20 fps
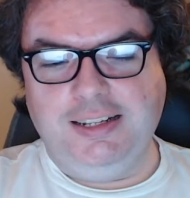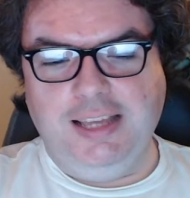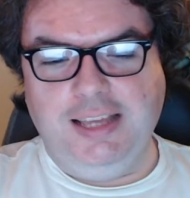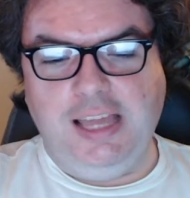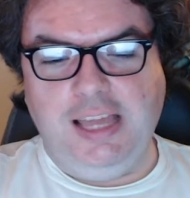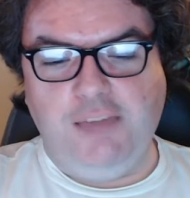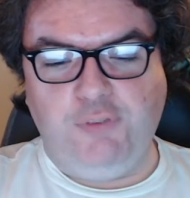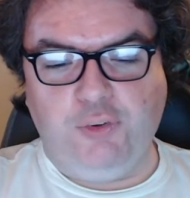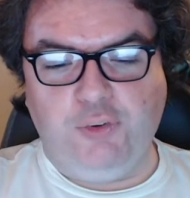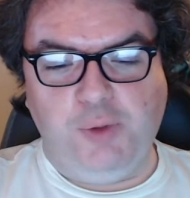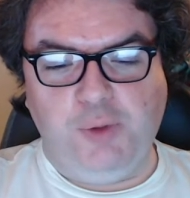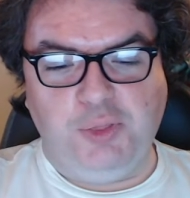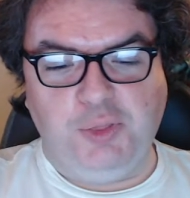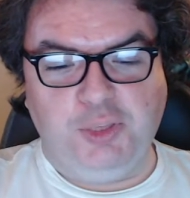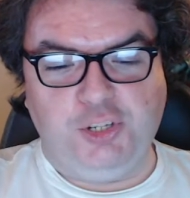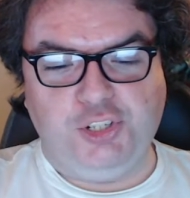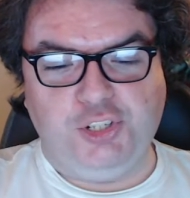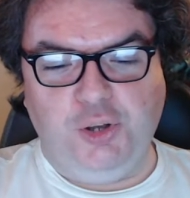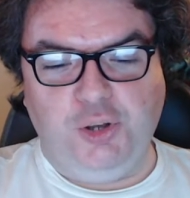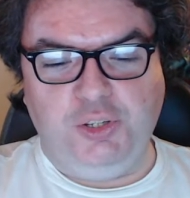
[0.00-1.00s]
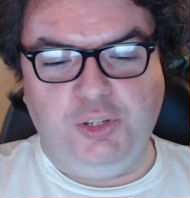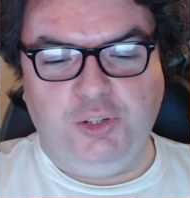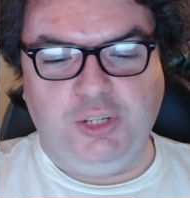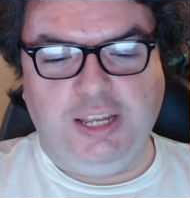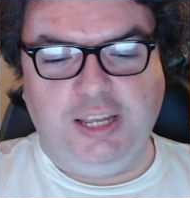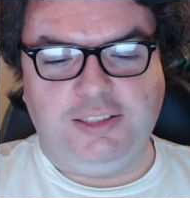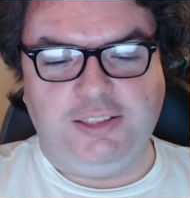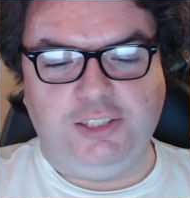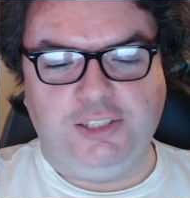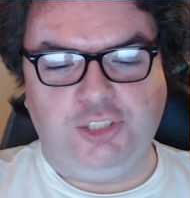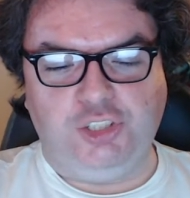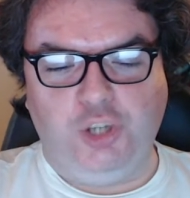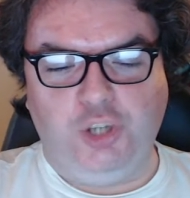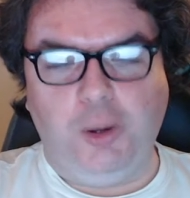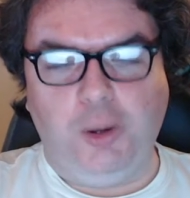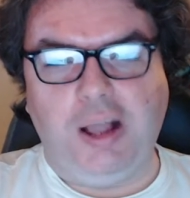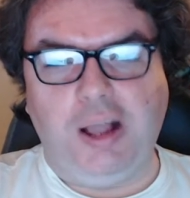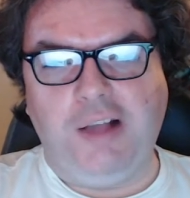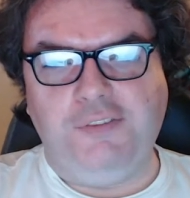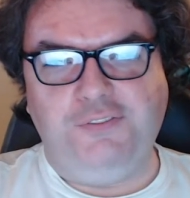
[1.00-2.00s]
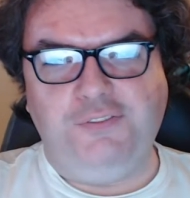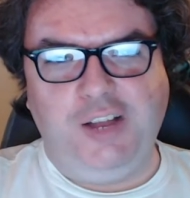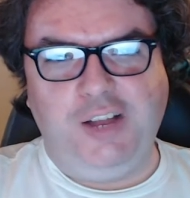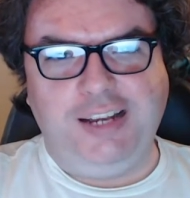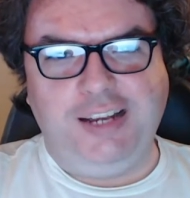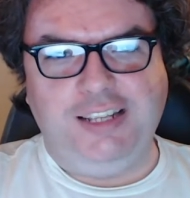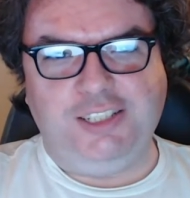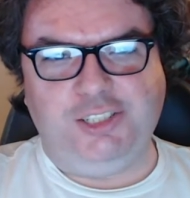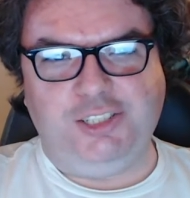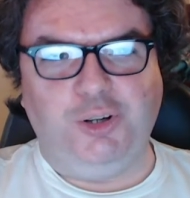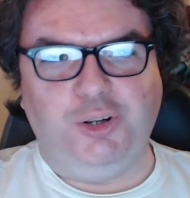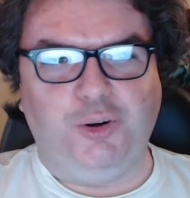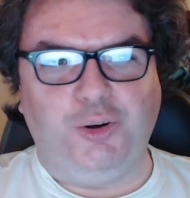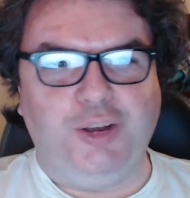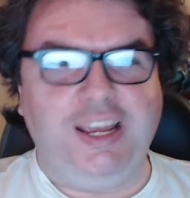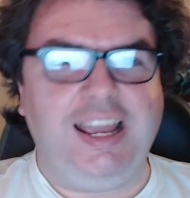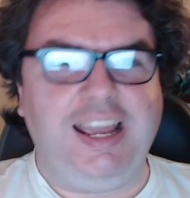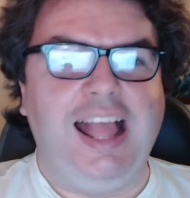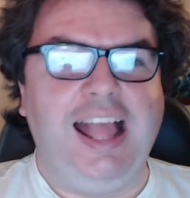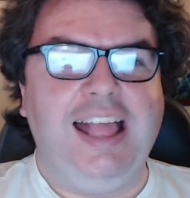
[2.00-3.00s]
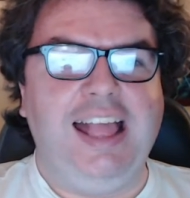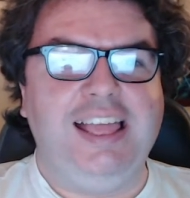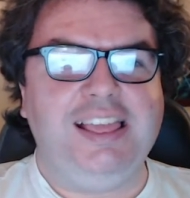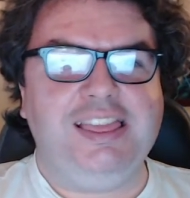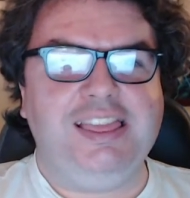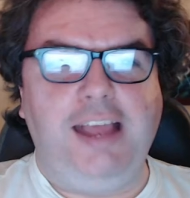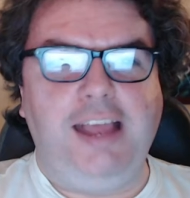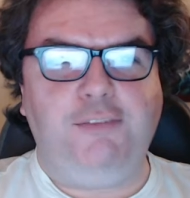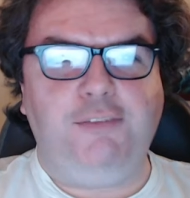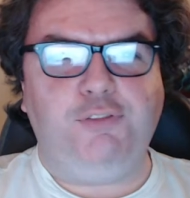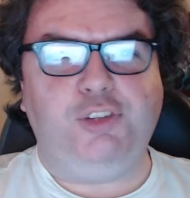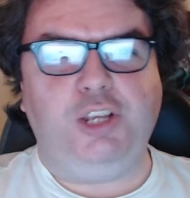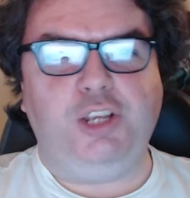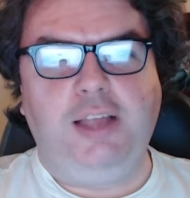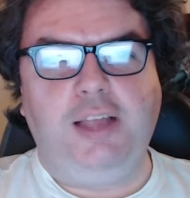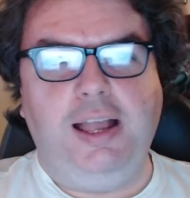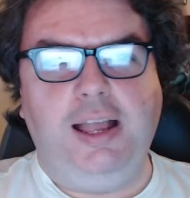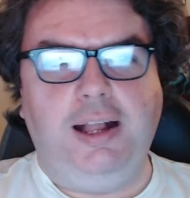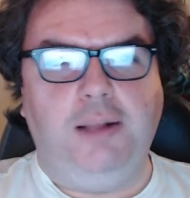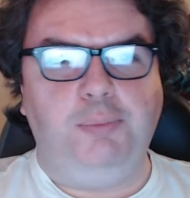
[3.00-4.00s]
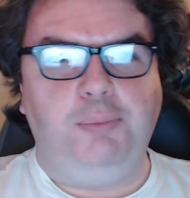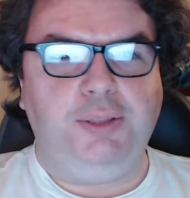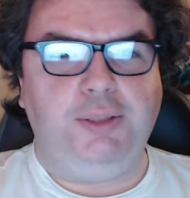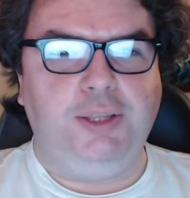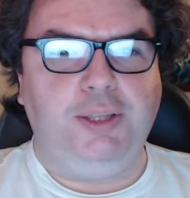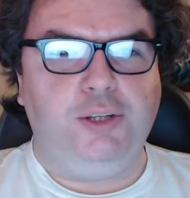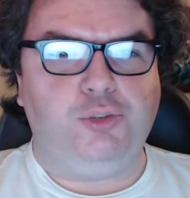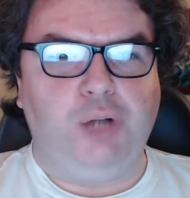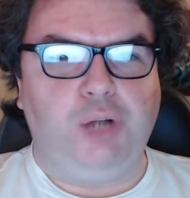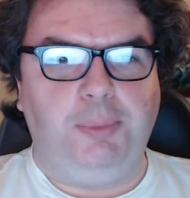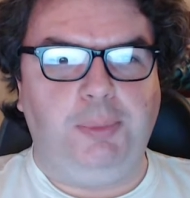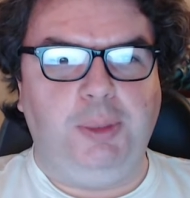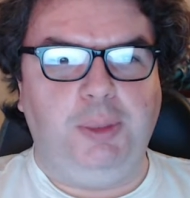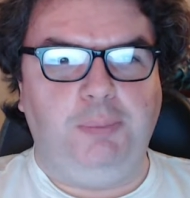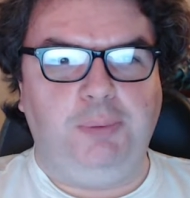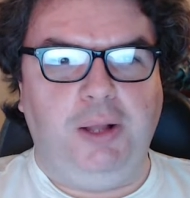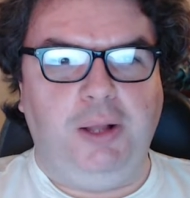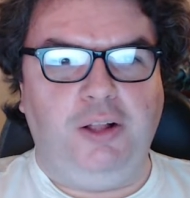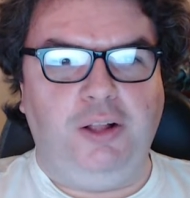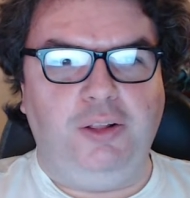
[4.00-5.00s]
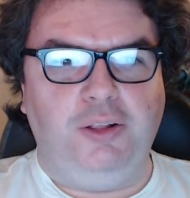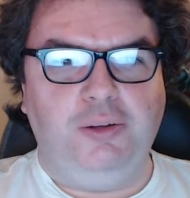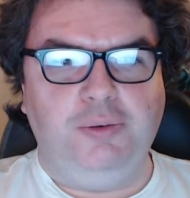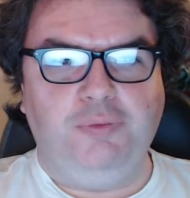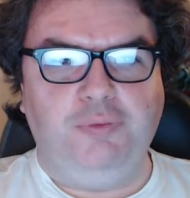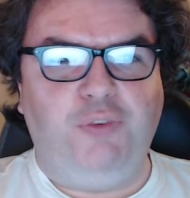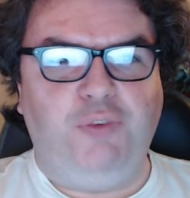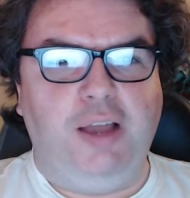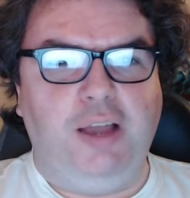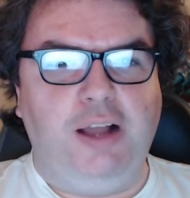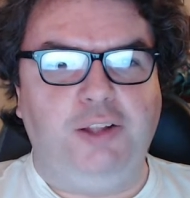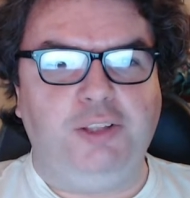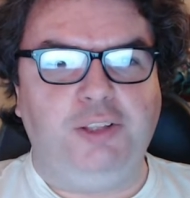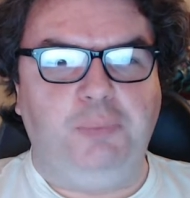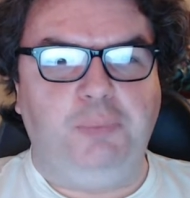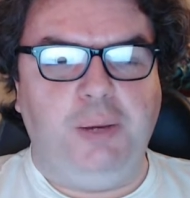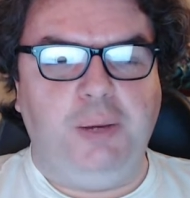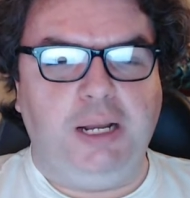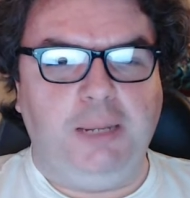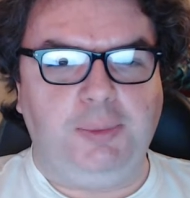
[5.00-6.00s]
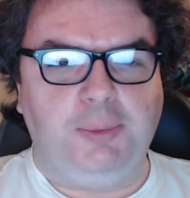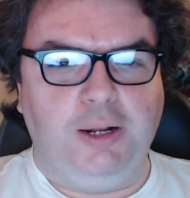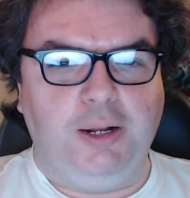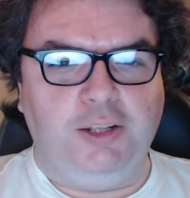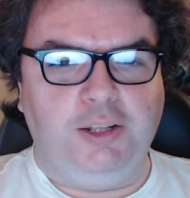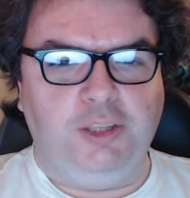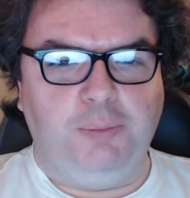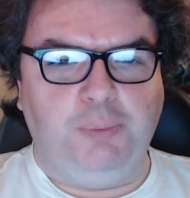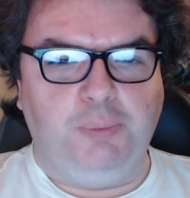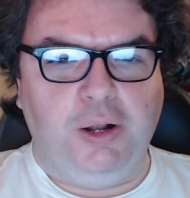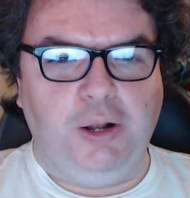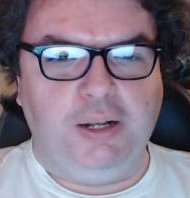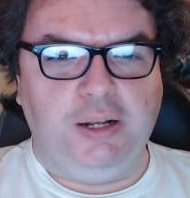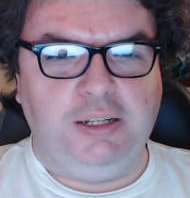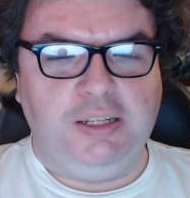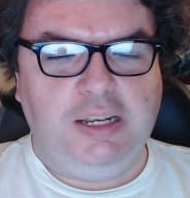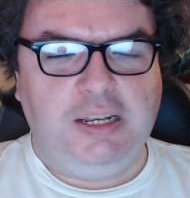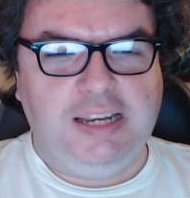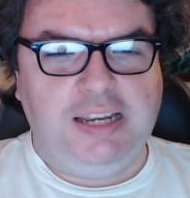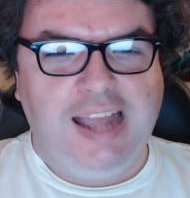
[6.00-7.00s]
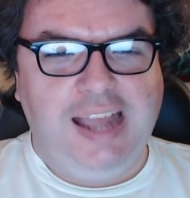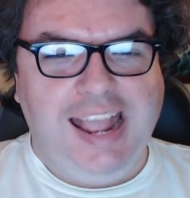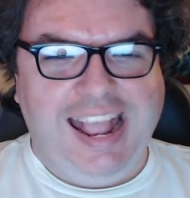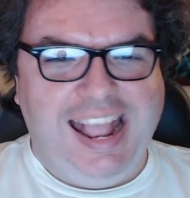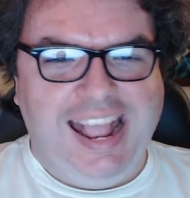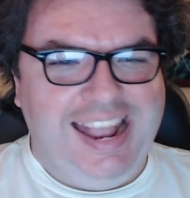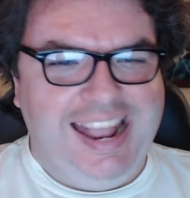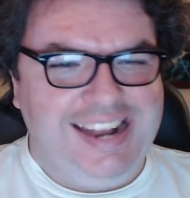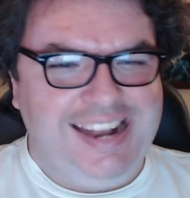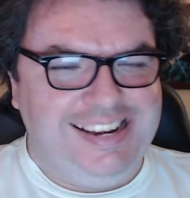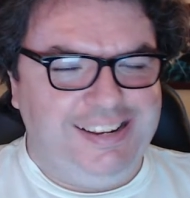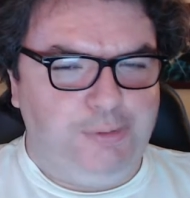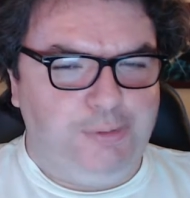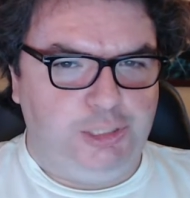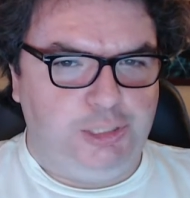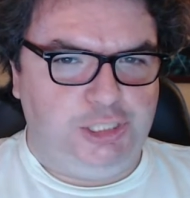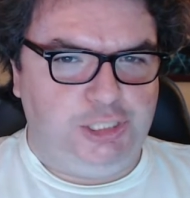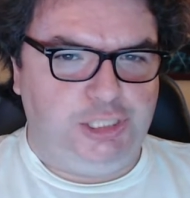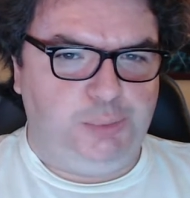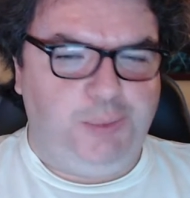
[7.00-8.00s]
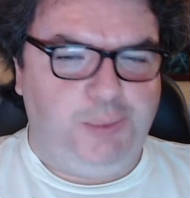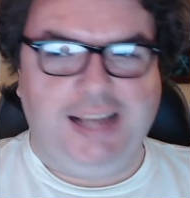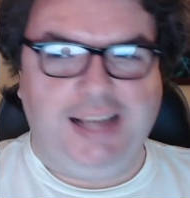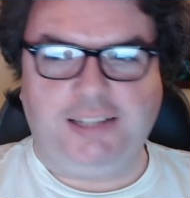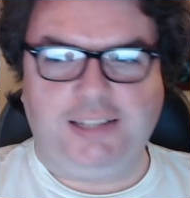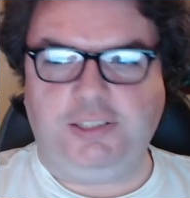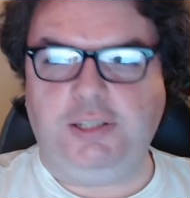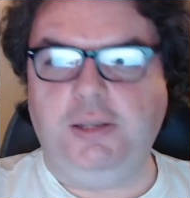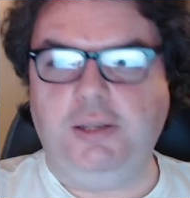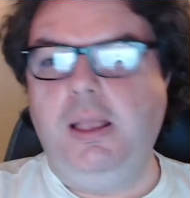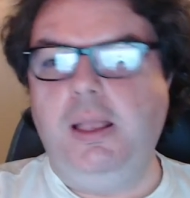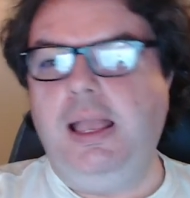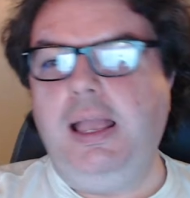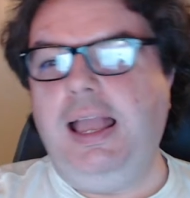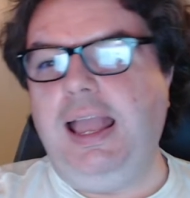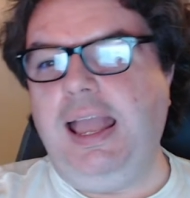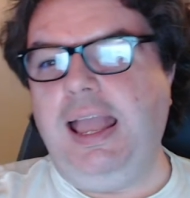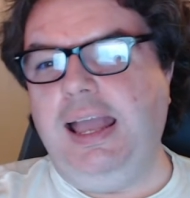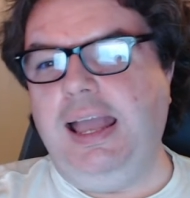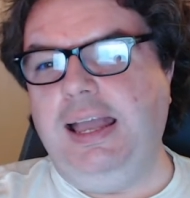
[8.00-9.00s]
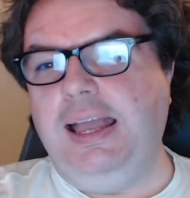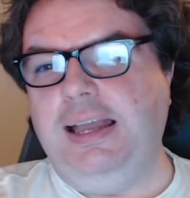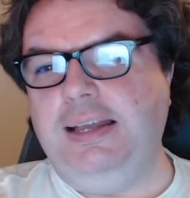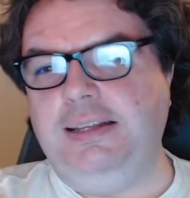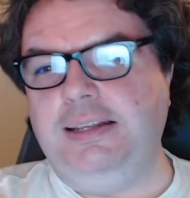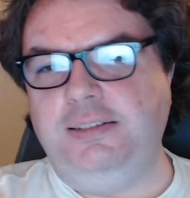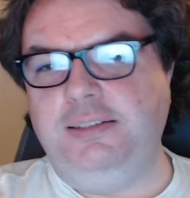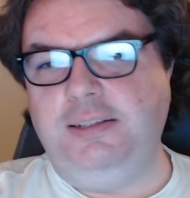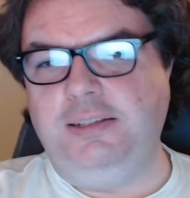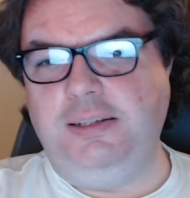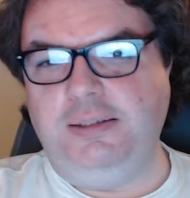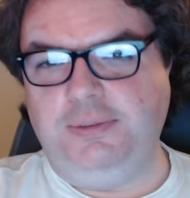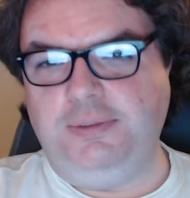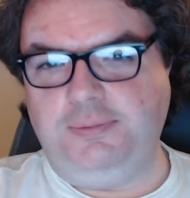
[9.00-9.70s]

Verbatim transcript: if you with the show, you'll get this joke. Funny story, they've they completely dropped the ball, failed to pick up their end of the bargain in any respect, and